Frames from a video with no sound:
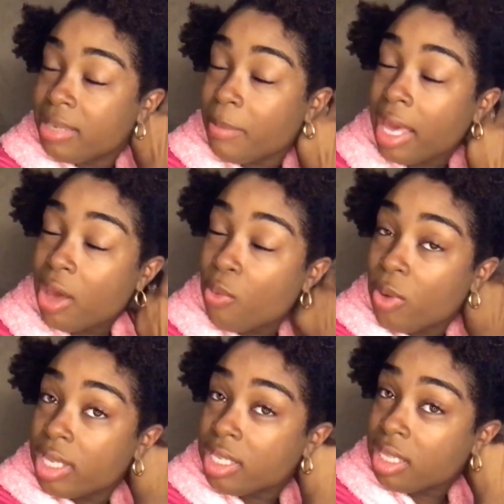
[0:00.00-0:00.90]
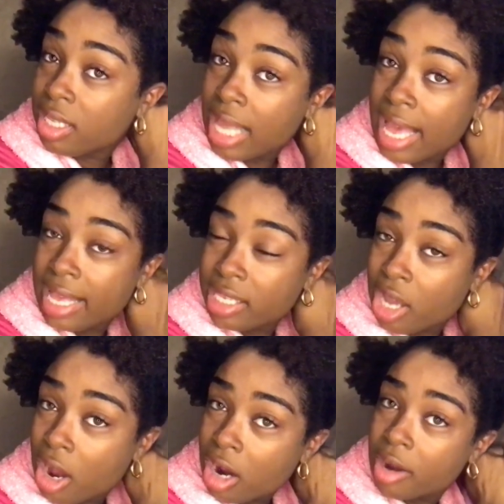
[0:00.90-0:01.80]
man was the last
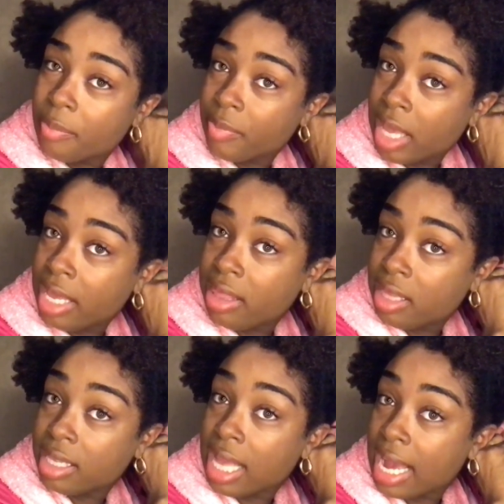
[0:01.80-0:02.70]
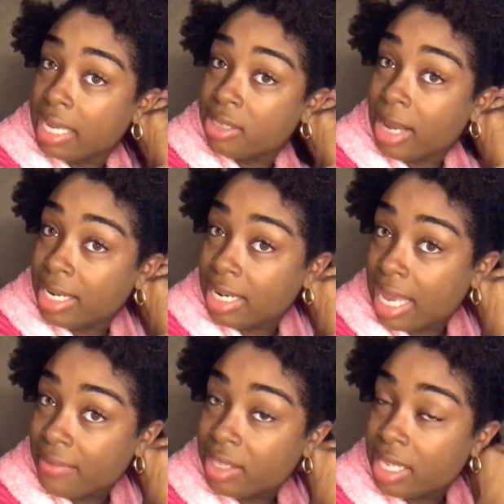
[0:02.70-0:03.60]
car in the line, so I didn't
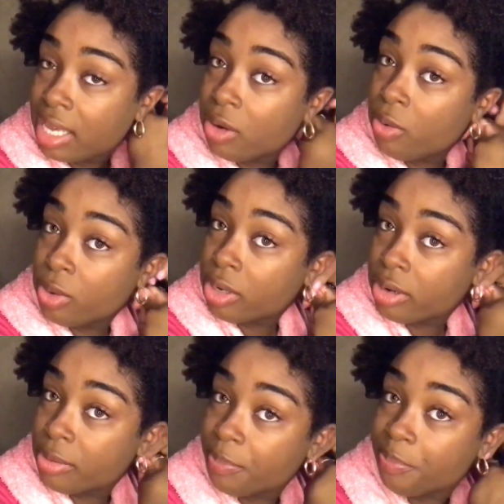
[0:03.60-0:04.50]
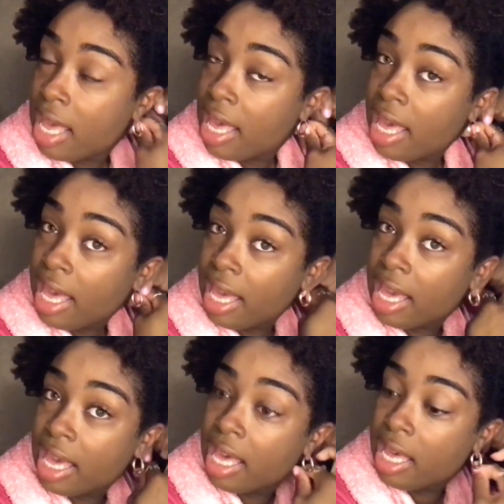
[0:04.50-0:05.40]
have to take an order.
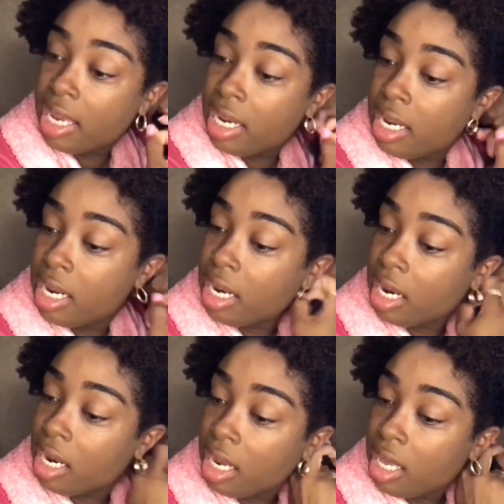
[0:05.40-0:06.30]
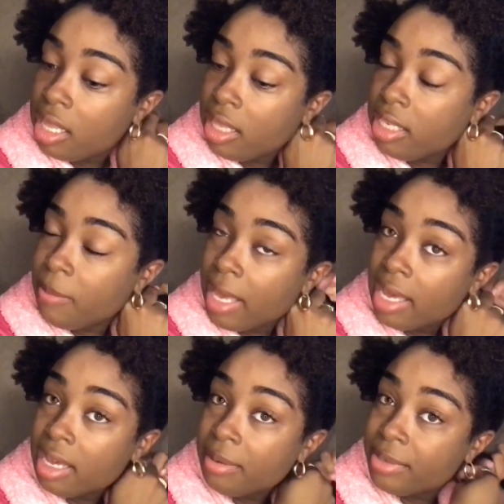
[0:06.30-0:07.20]
And this
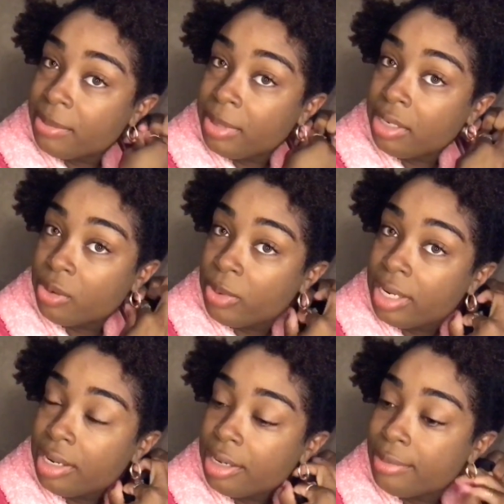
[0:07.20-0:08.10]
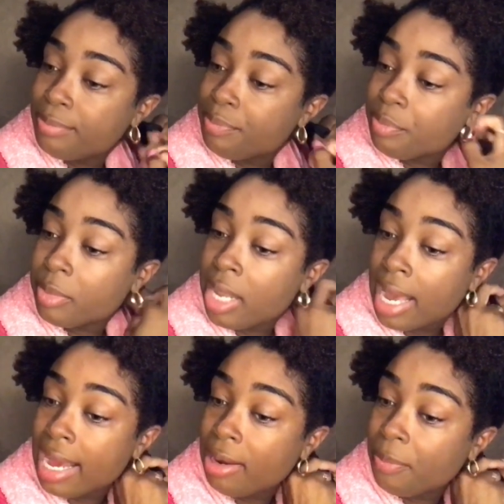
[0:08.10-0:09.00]
man comes up to the window.
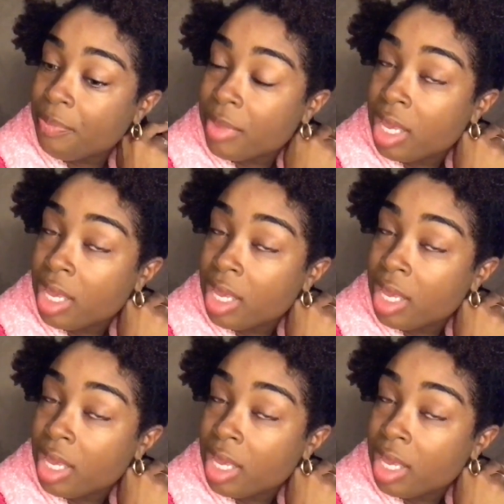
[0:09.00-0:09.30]
Now,